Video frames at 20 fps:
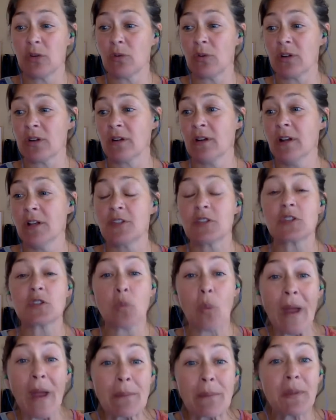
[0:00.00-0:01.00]
you know, were
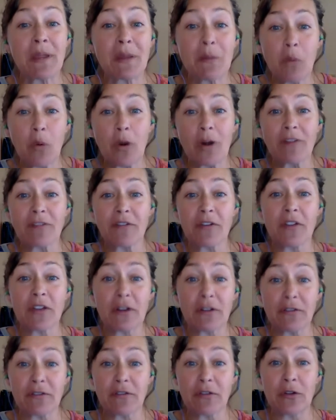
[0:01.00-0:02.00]
swiping more for
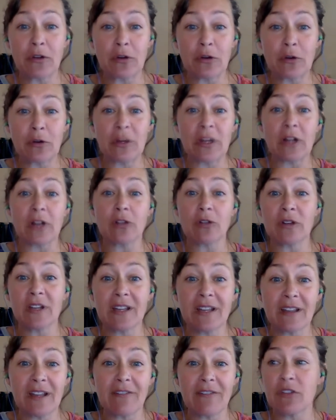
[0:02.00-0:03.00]
their food,
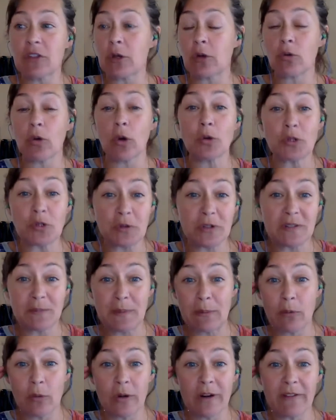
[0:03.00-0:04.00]
including even the
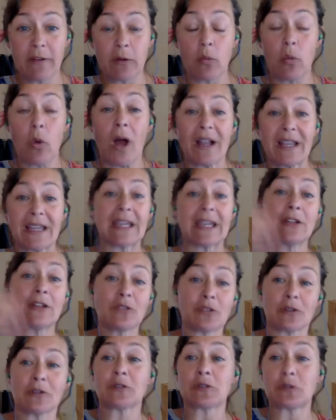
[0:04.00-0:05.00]
groceries. People weren't even walking
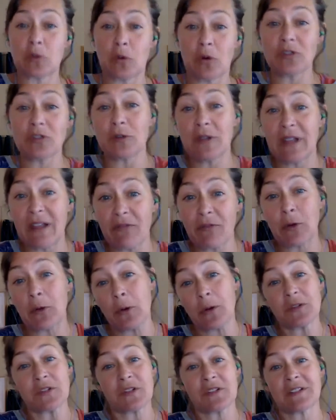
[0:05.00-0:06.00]
into the store to get the
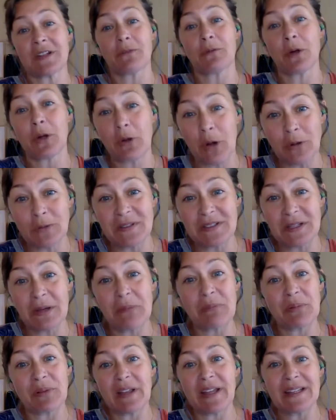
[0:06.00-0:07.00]
groceries that were grown
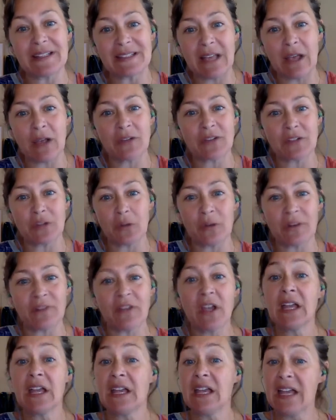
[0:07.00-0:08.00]
someplace else. So
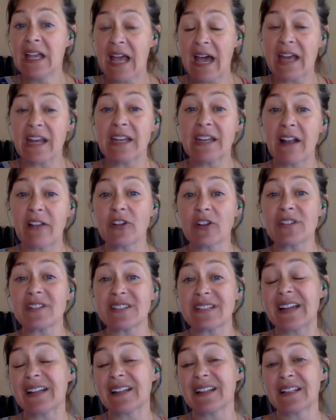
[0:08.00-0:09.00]
we've had another
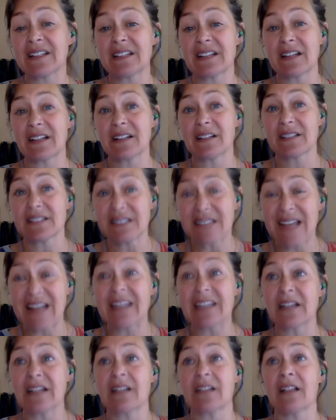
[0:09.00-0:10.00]
steadily de-
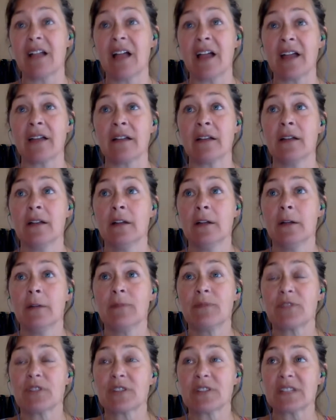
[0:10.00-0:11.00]
steady decline
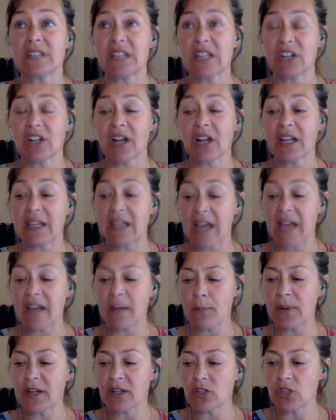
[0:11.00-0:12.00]
just here
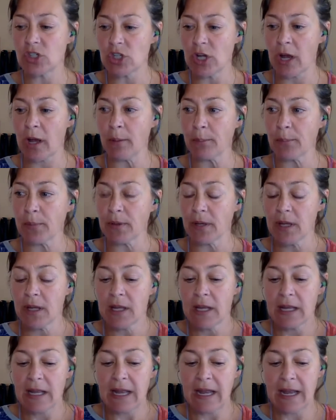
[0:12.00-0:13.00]
again, a big jump,
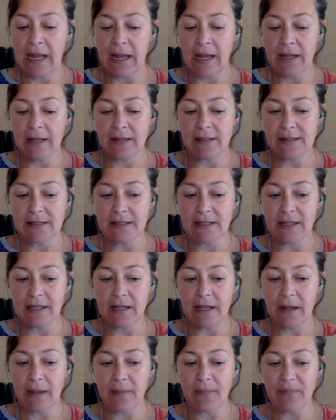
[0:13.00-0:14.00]
and
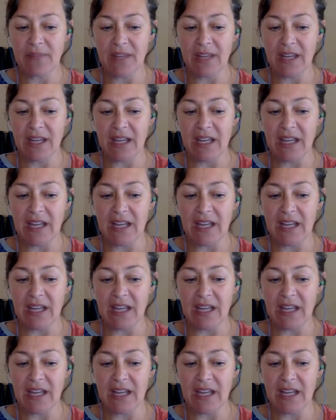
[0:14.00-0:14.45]
mm-hmm. um,